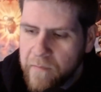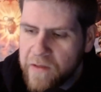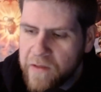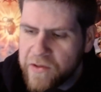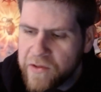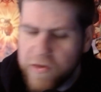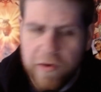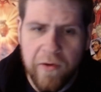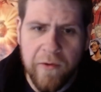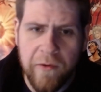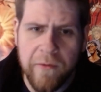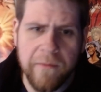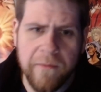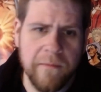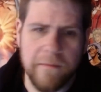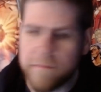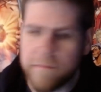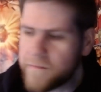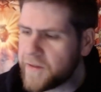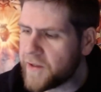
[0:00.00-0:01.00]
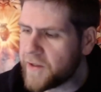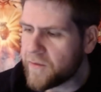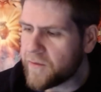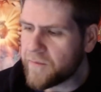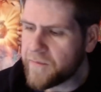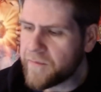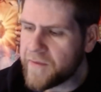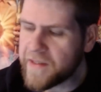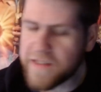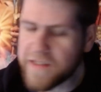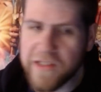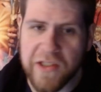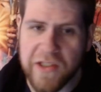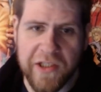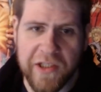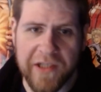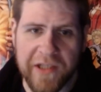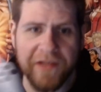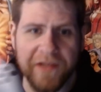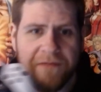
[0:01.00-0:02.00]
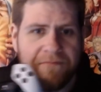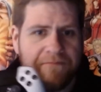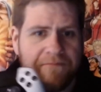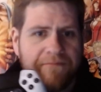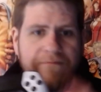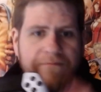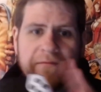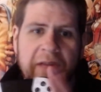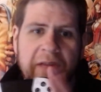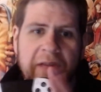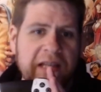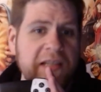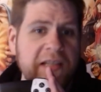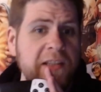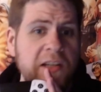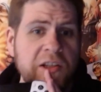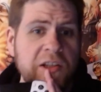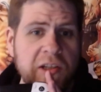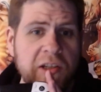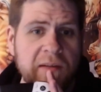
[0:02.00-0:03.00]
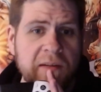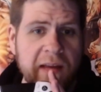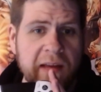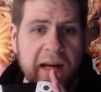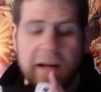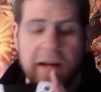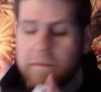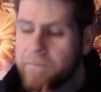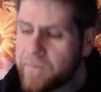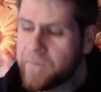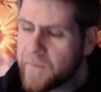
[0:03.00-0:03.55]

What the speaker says: So this is just an extension of that.